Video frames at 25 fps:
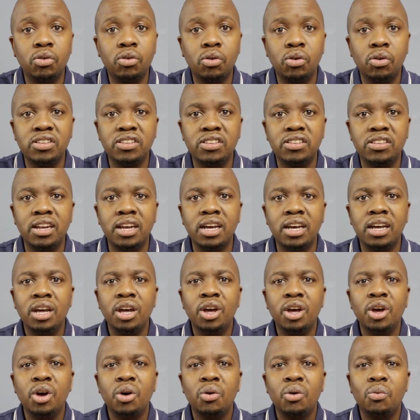consider
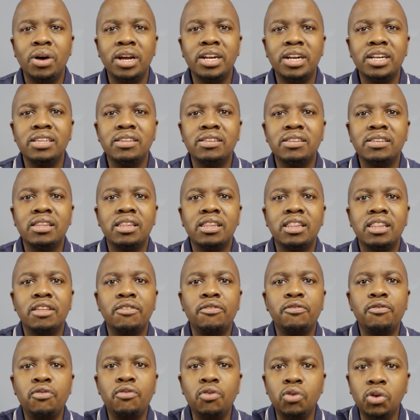what is the
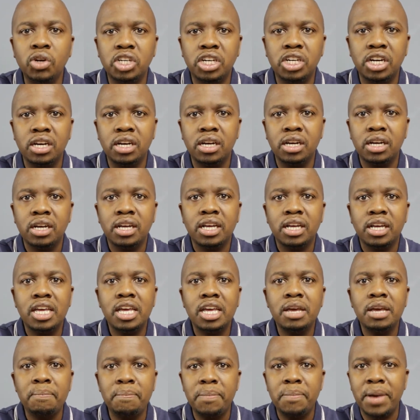future
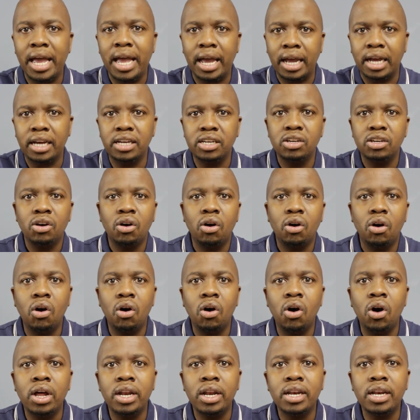impact
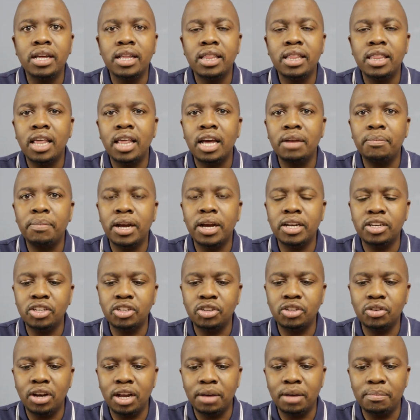on that
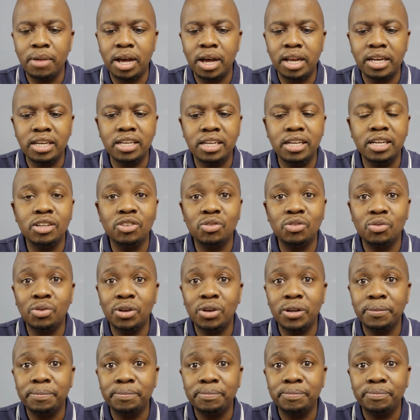particular money as
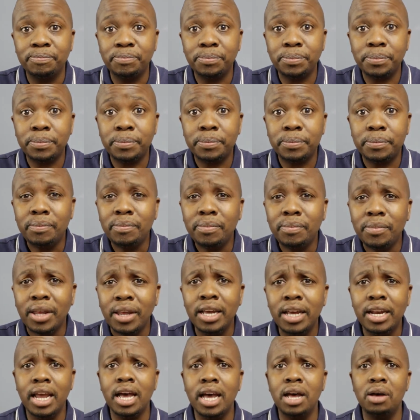well.
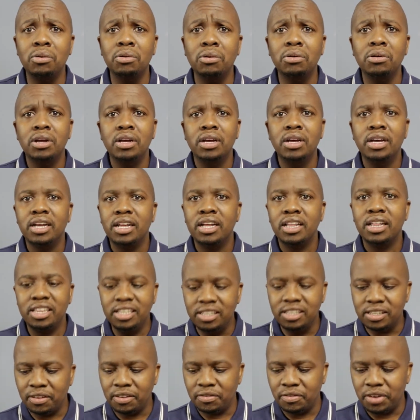Now,
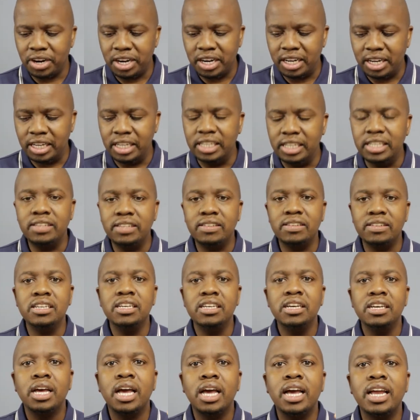these are very easy,
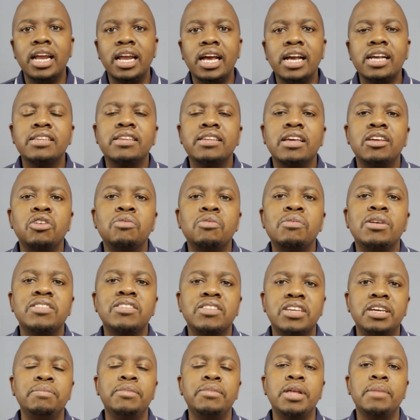and I say you must
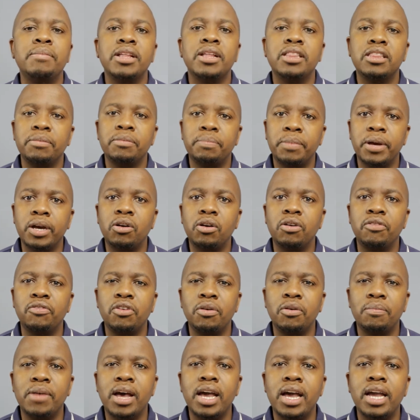keep them at the back of
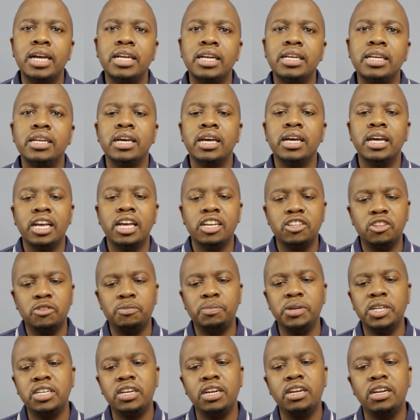your mind,
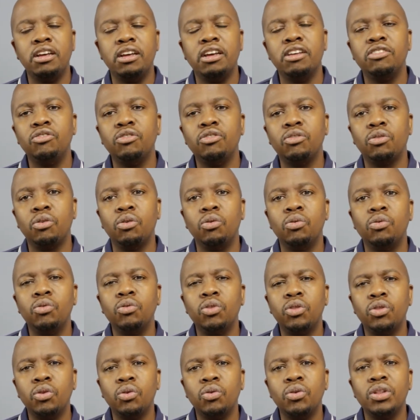especially as you go
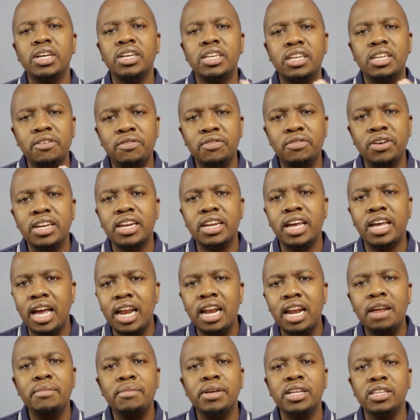through the different
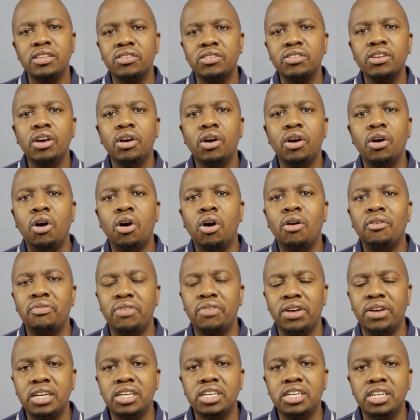elements of
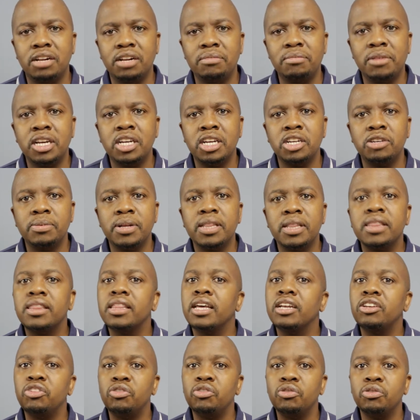financial management
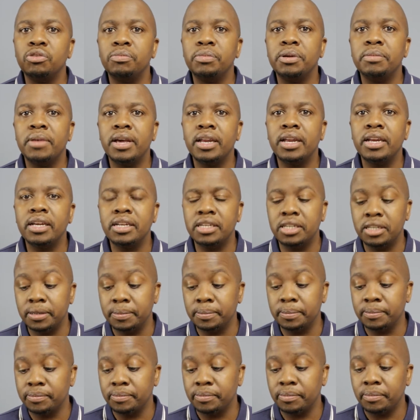that you will be managing.
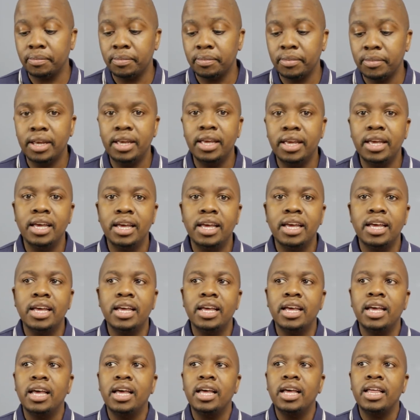
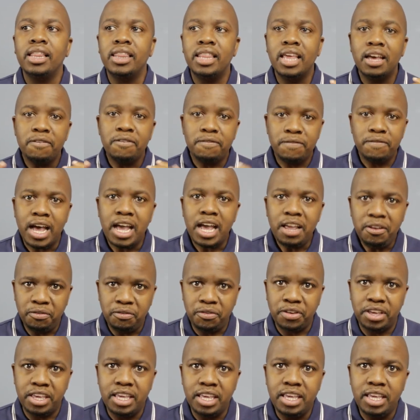There are
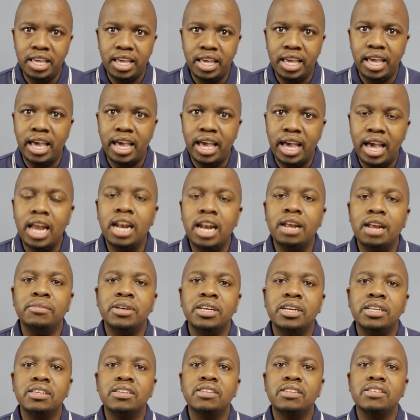5 key
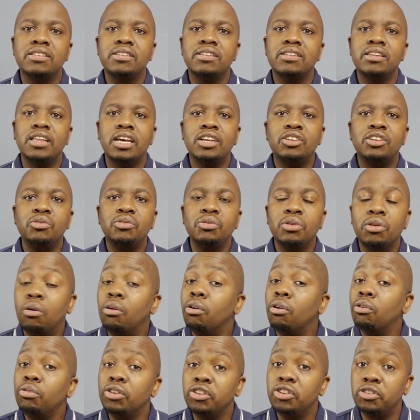elements that you will
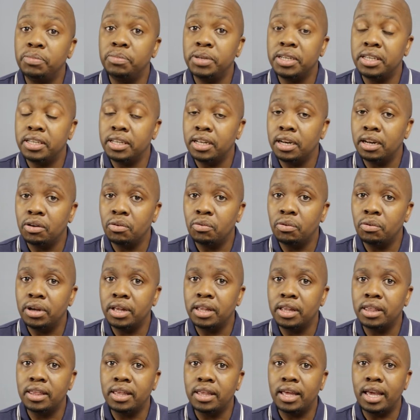always be dealing
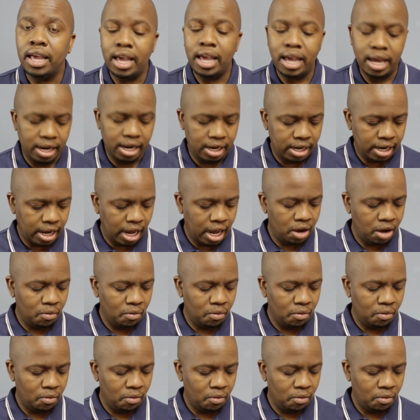with, and I